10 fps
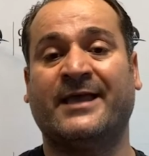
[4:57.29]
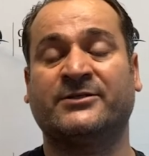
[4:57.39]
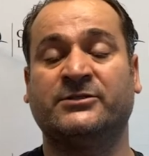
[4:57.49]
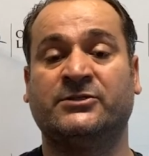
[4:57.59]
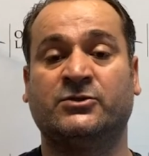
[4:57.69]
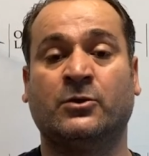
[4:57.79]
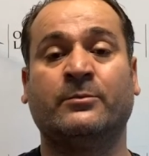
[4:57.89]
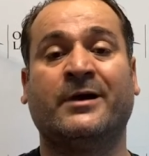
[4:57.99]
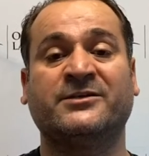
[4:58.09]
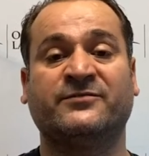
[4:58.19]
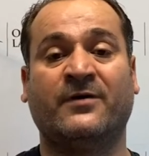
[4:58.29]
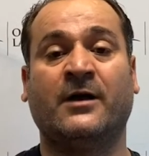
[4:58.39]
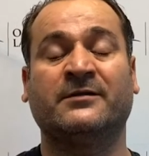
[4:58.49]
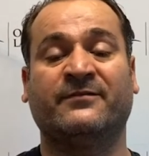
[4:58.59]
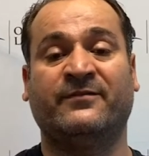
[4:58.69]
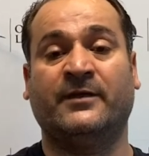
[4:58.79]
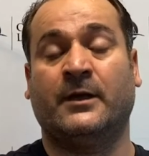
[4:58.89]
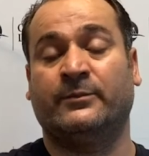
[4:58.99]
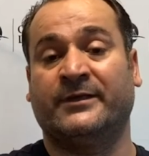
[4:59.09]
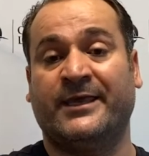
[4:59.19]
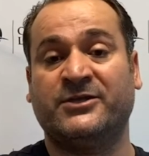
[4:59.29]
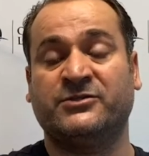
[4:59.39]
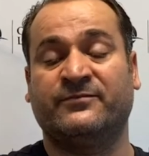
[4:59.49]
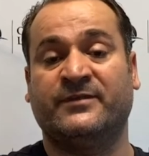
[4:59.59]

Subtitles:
actually so much filing fee application